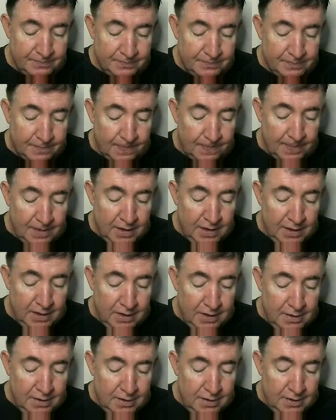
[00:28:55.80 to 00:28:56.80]

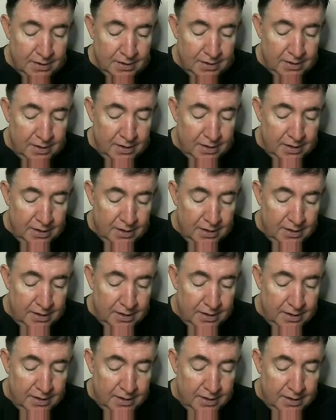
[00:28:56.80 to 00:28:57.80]

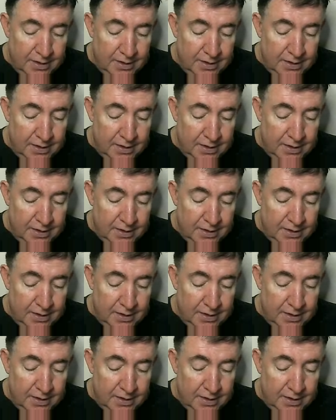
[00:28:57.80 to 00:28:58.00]
No one is speaking in this clip.